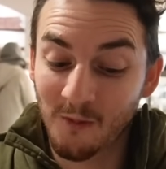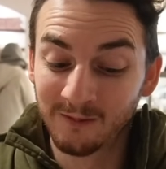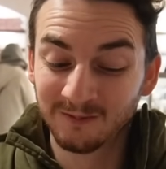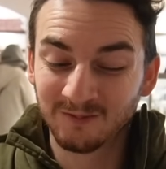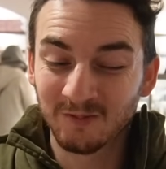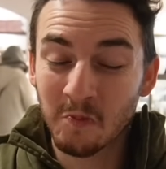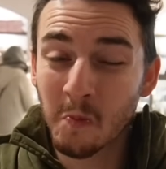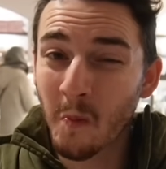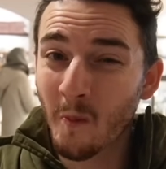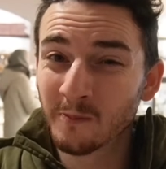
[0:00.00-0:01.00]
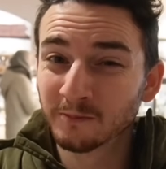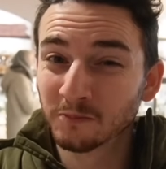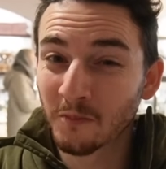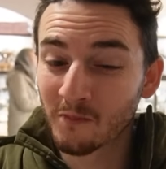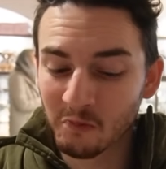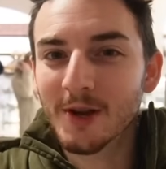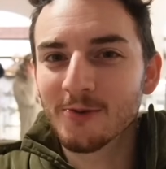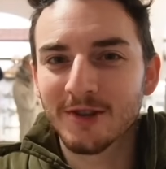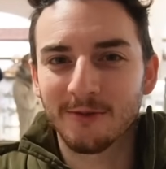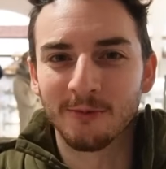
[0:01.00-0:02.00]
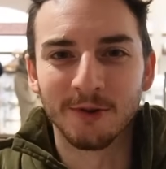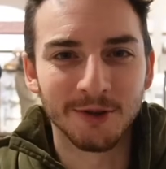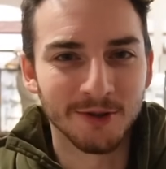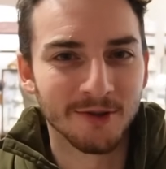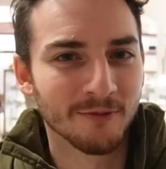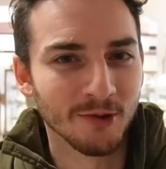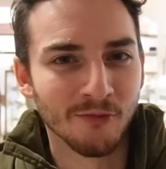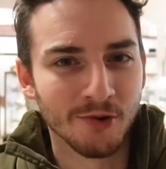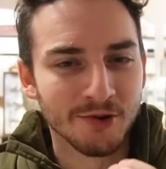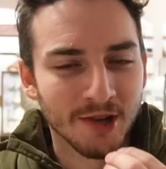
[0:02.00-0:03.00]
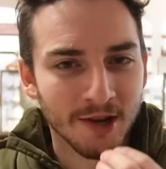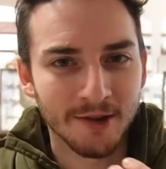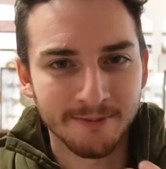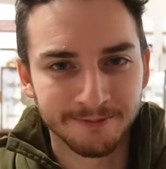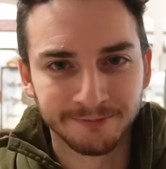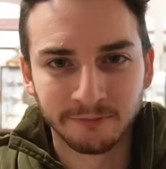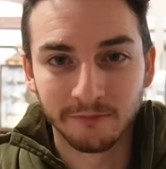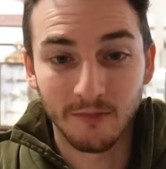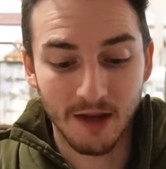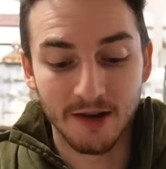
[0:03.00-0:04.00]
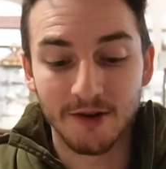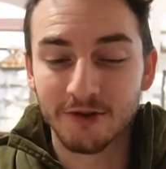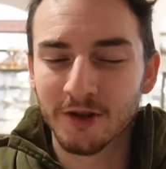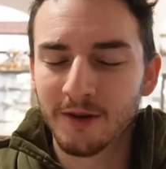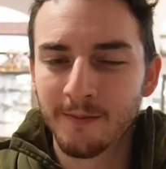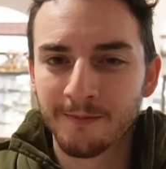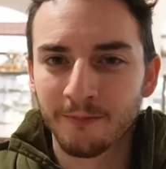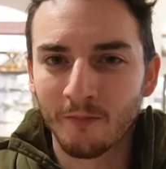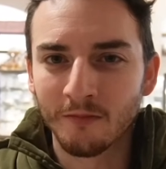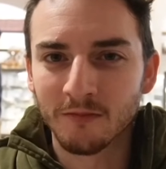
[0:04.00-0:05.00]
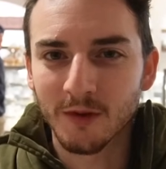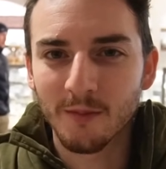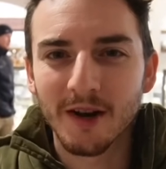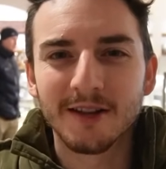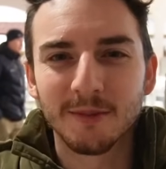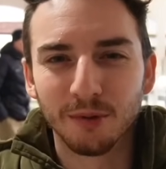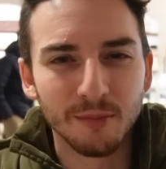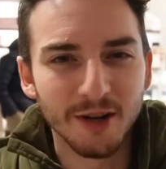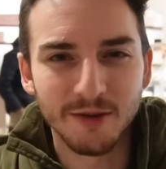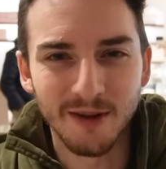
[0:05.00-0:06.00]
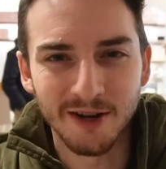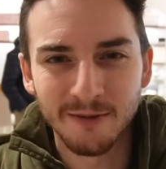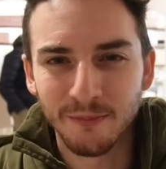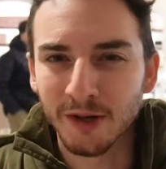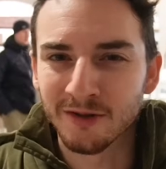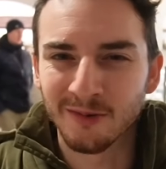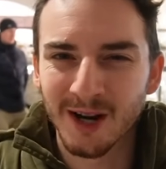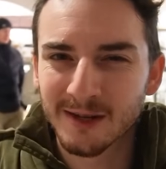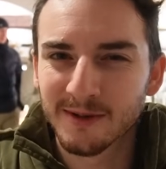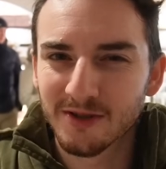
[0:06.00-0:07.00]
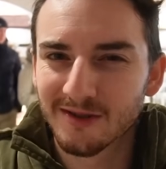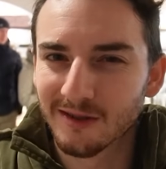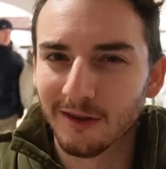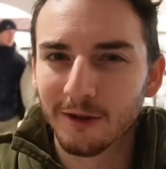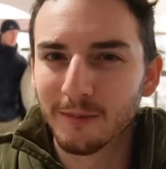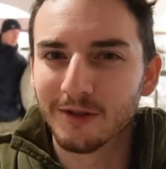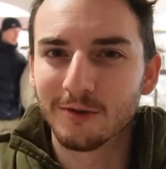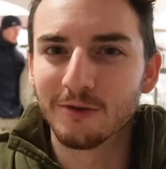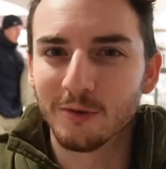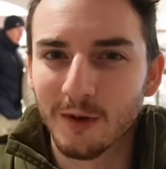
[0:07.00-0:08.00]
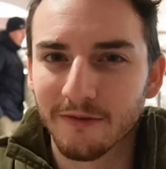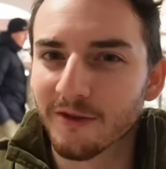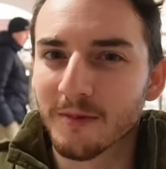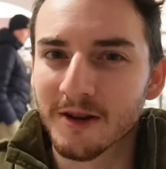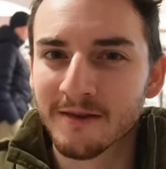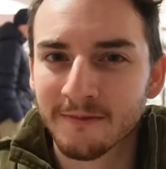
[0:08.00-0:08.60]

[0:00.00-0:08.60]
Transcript: Mm. that was like really good for the first second, and it is good. But I like the blueberries better because the raspberry is just a little bit too sweet for me.